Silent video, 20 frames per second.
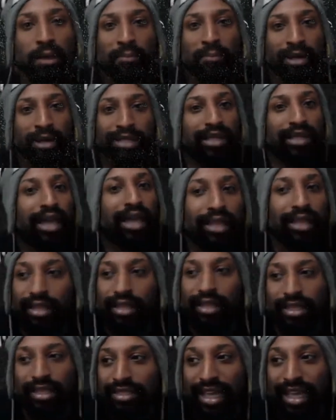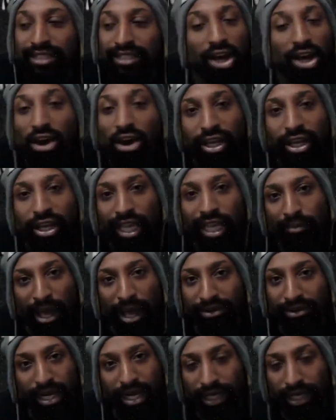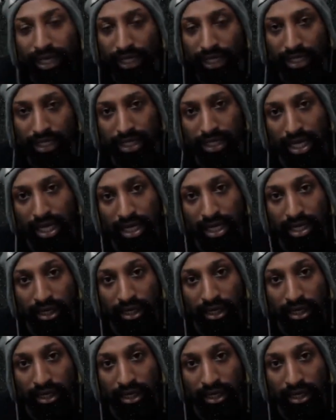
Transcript: But it's hot. It's not talking about none of this shit.